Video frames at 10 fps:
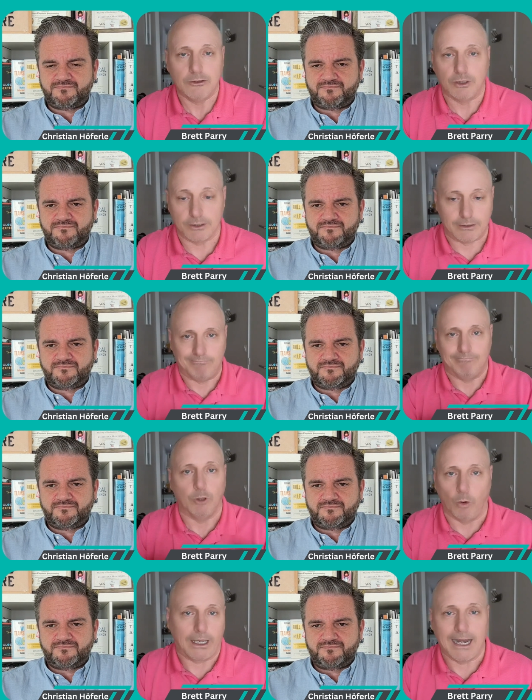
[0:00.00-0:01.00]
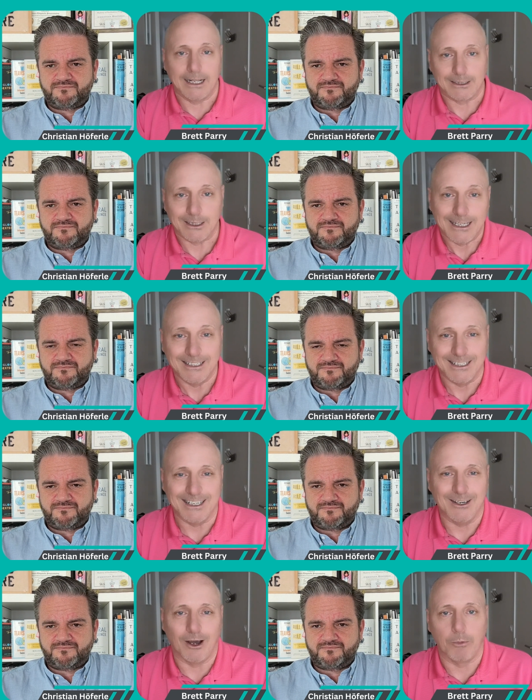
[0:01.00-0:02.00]
Speaker 1: just organically in
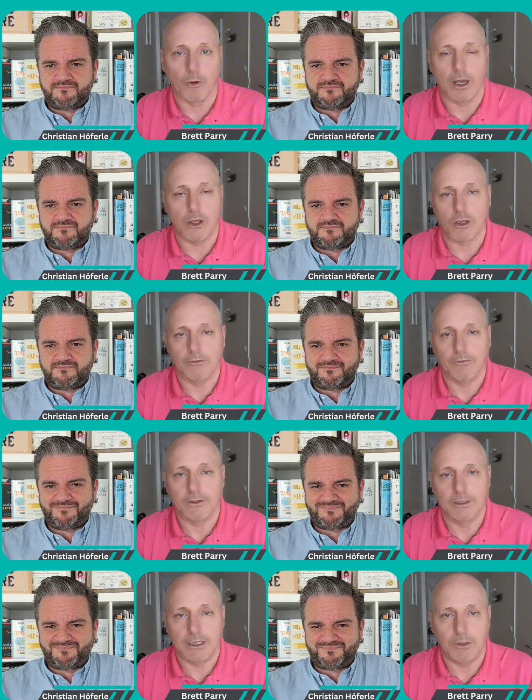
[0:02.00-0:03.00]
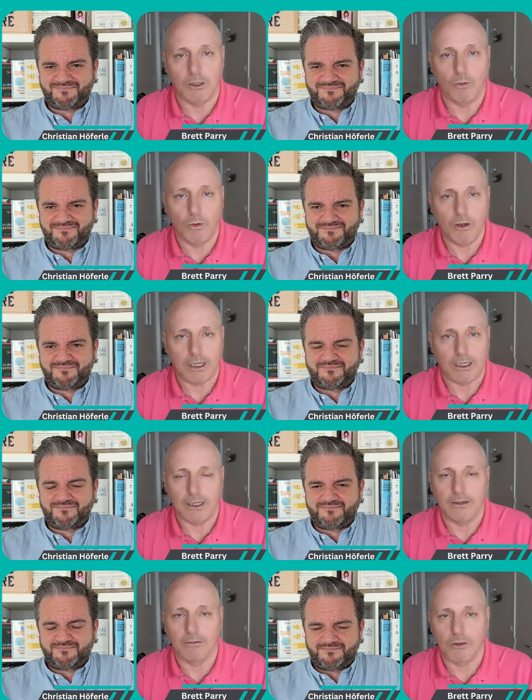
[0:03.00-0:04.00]
the operation of the team that you're working
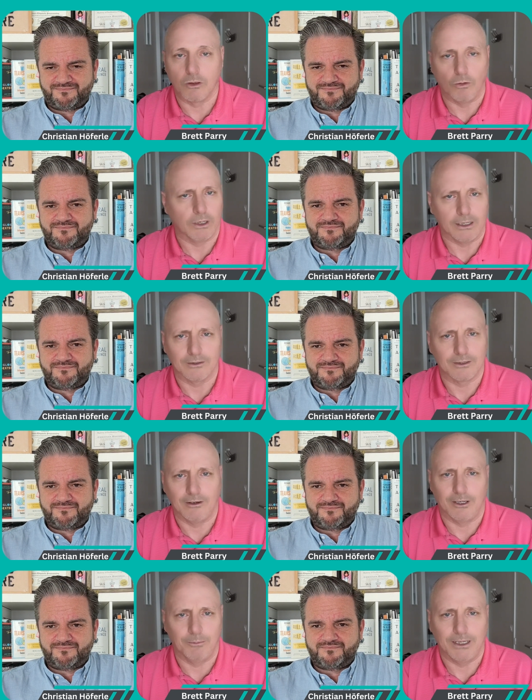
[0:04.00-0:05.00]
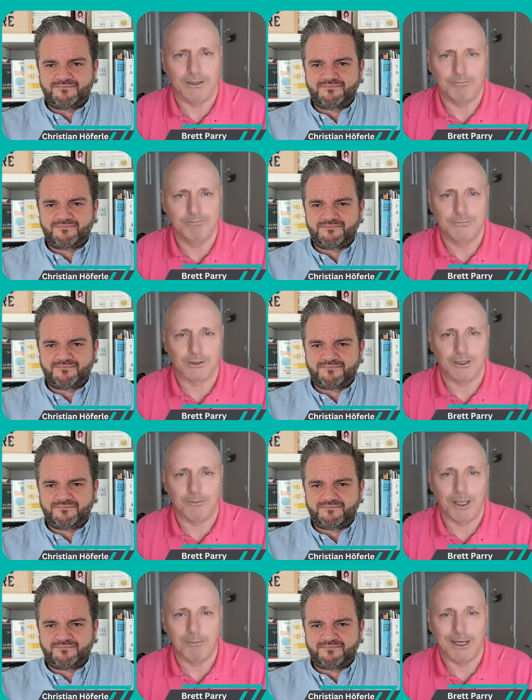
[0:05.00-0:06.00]
in, surely it's got to be a it's got
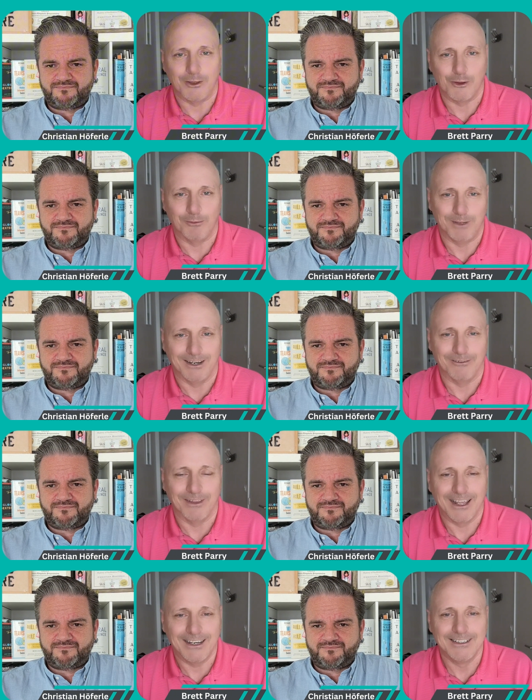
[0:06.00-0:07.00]
to be a better job done of that